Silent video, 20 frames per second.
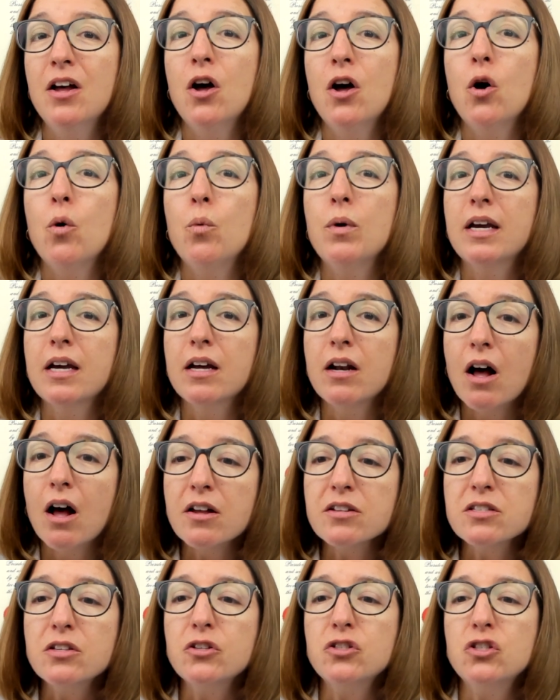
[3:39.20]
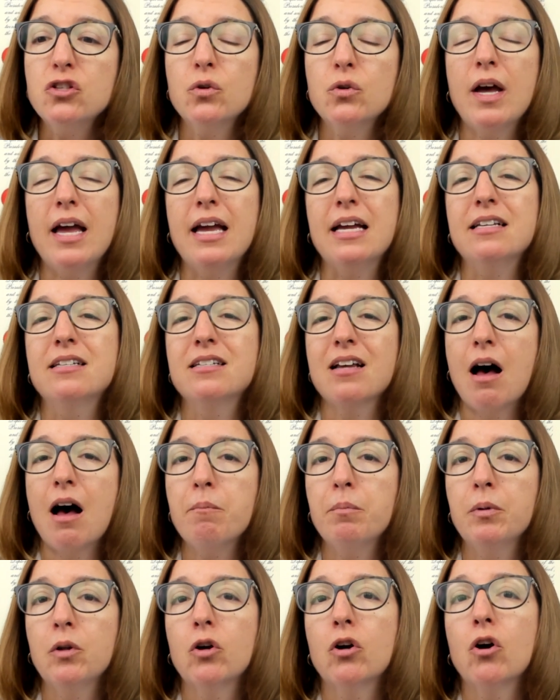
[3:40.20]
We can also do a
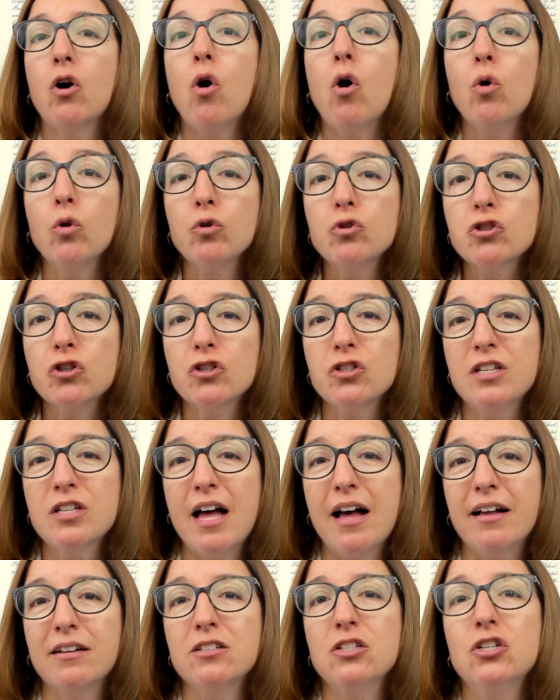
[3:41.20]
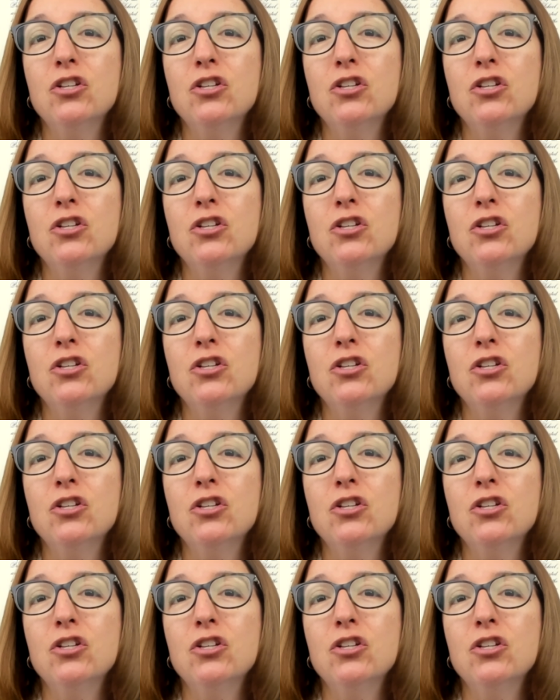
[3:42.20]
Doppler ultrasound